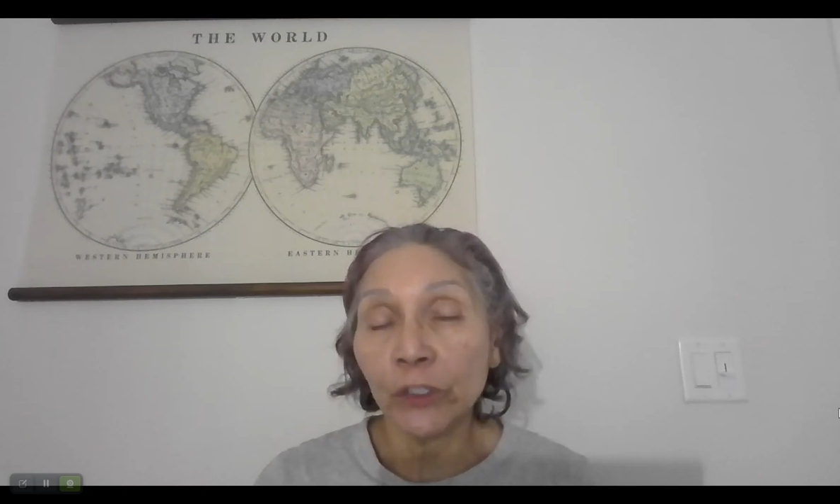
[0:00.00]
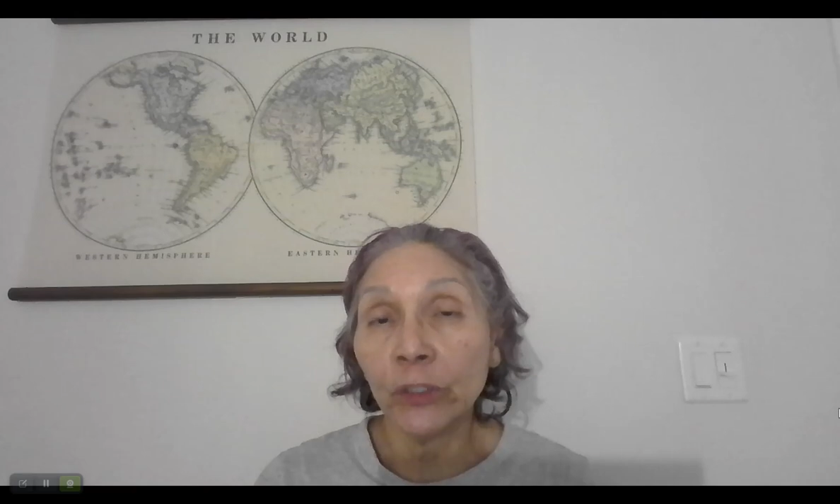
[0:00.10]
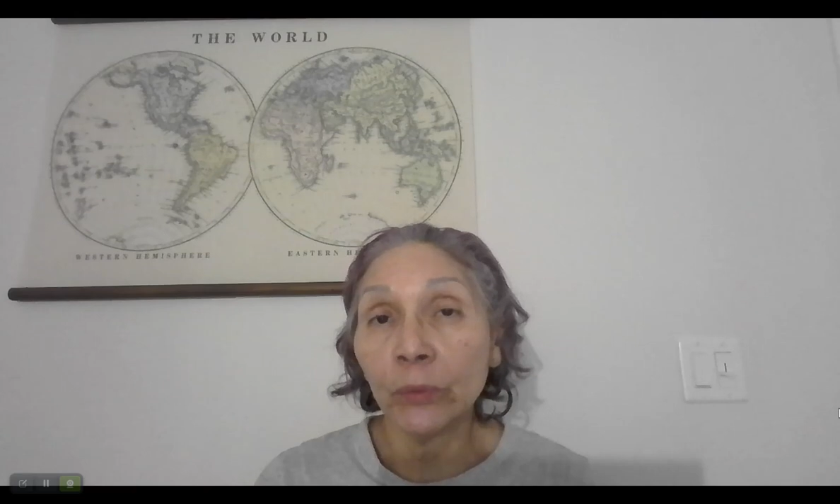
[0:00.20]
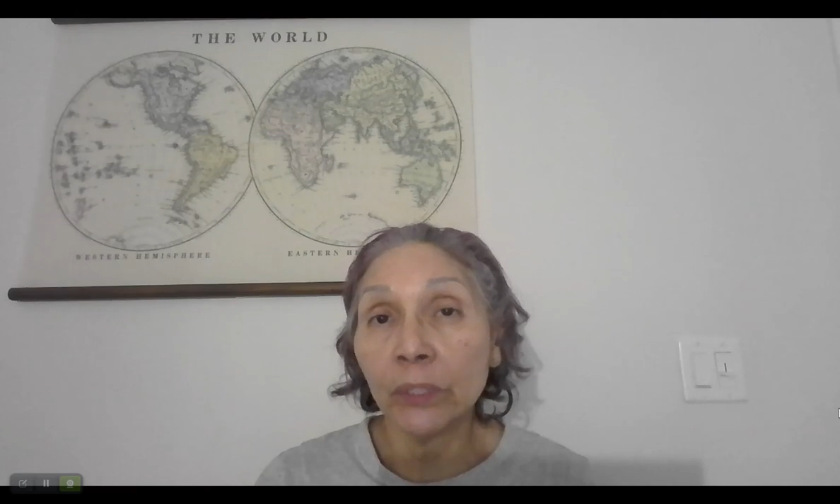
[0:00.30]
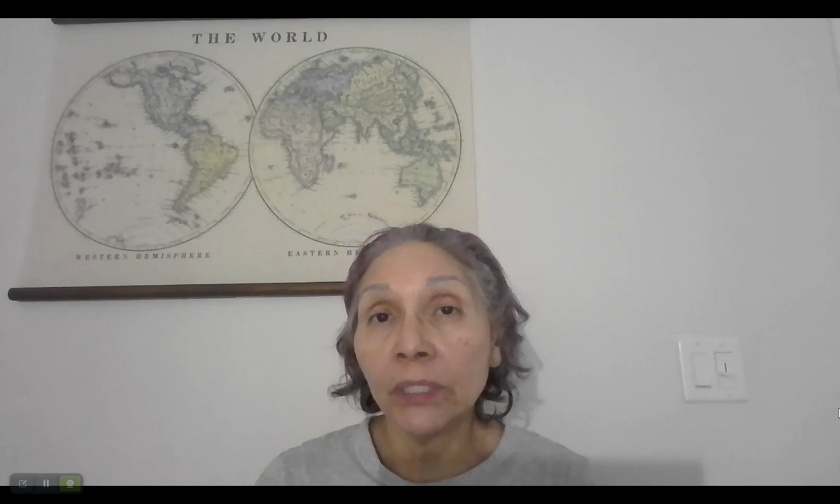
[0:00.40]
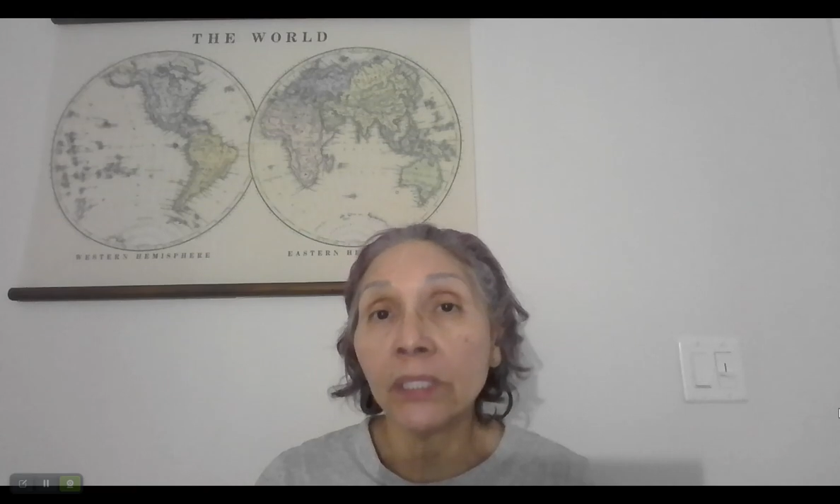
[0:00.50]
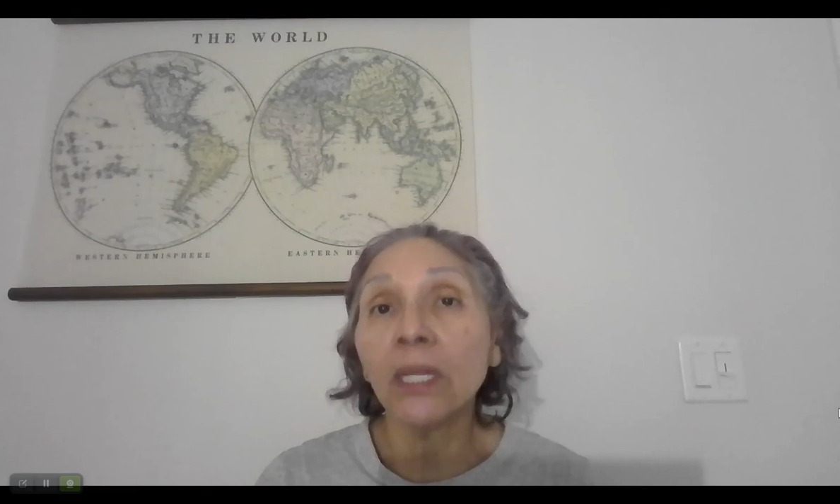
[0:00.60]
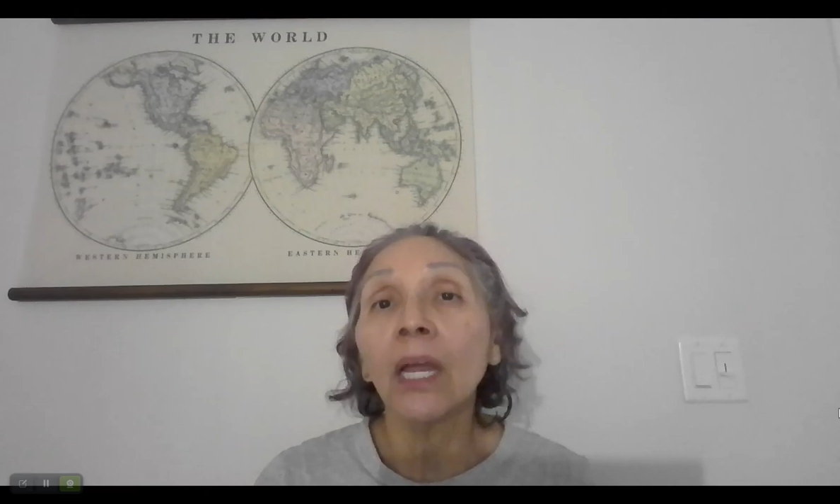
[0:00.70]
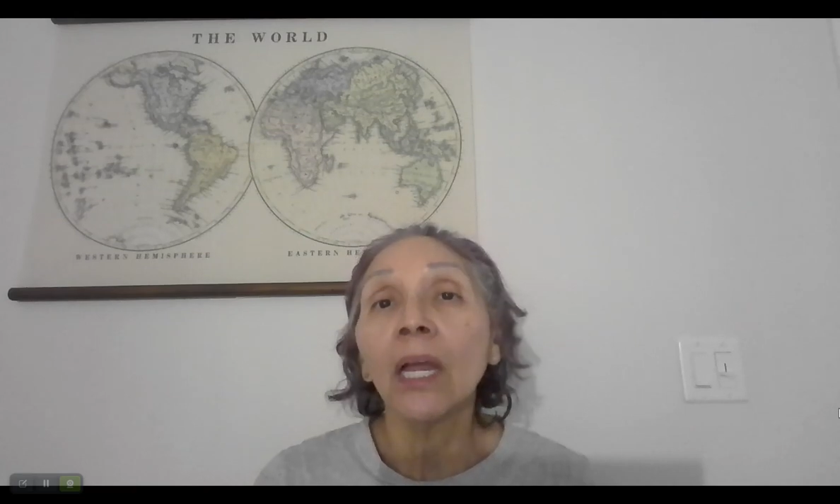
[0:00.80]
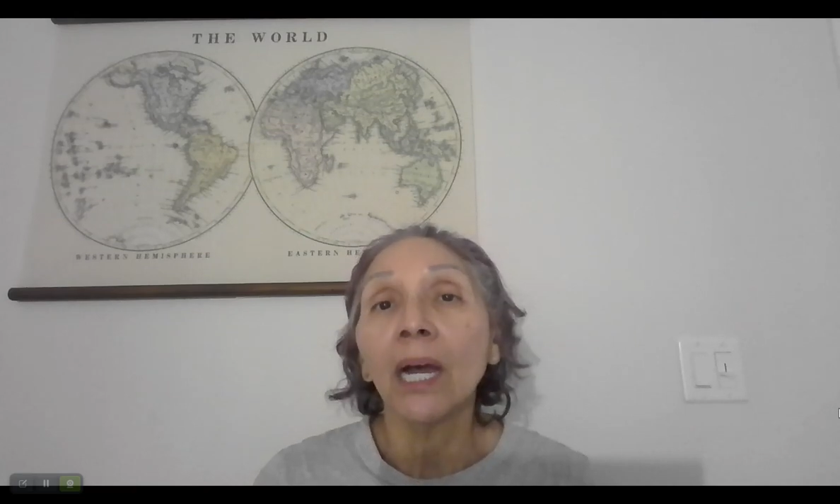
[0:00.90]

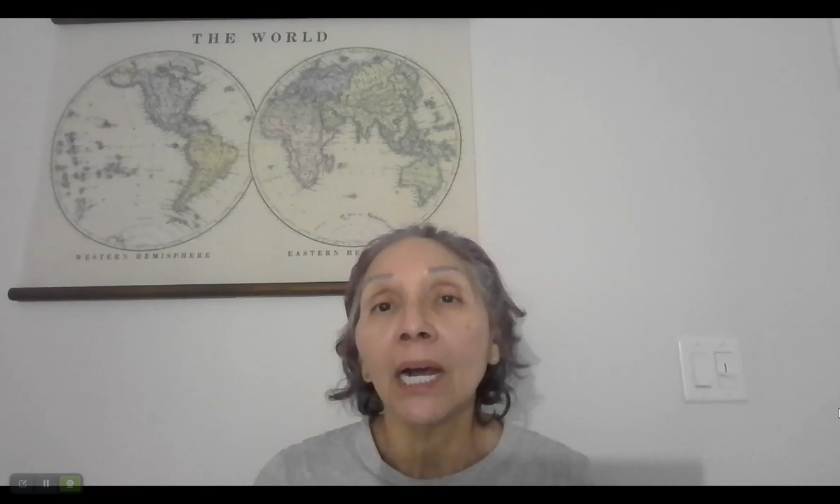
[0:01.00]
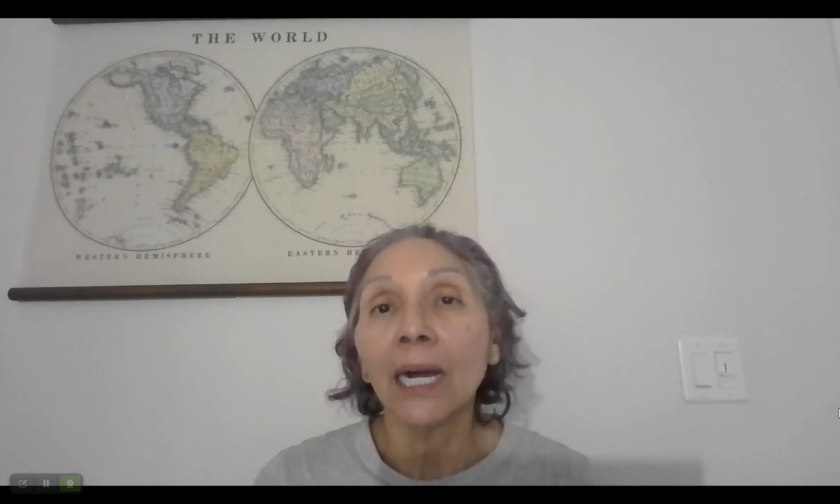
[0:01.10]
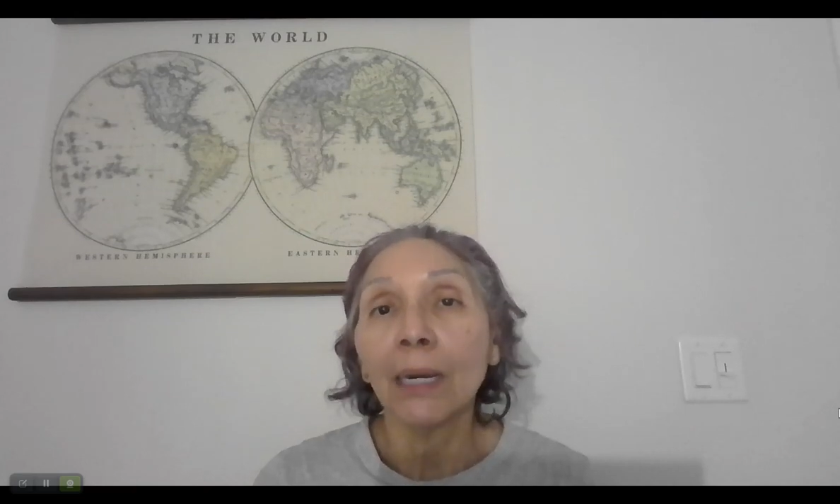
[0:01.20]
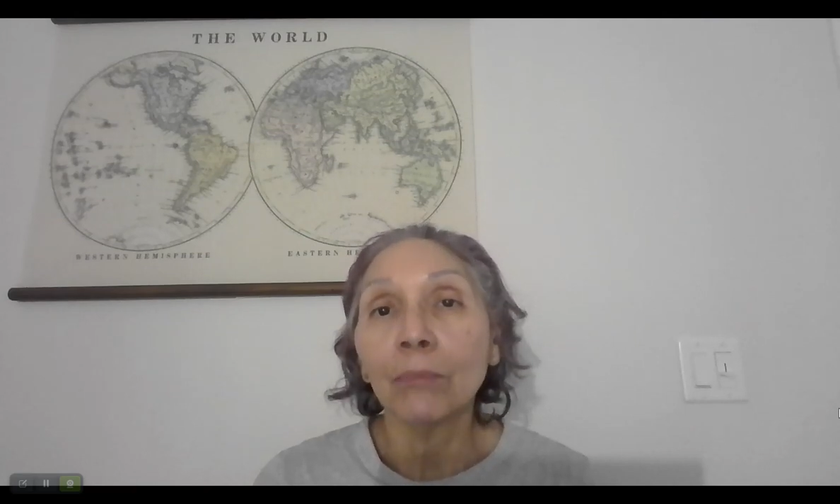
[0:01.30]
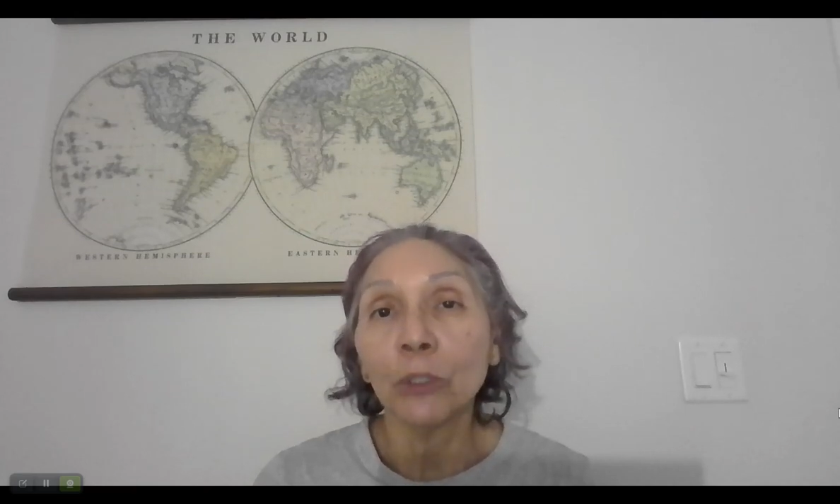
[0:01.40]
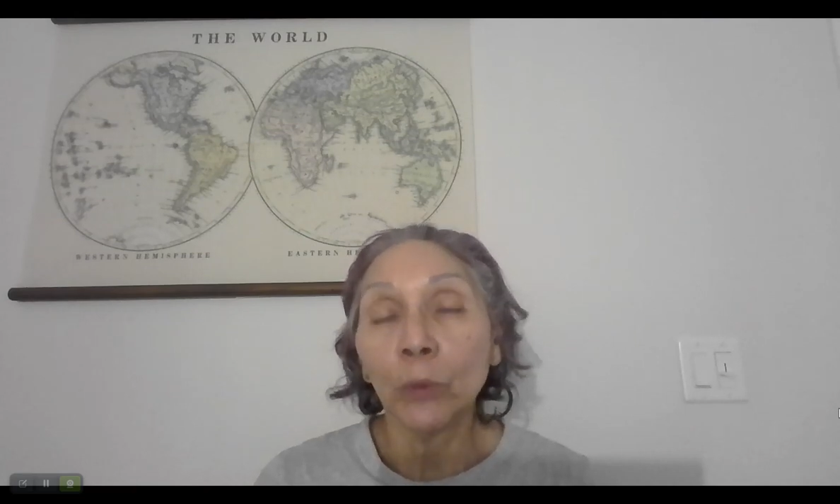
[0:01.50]
students um,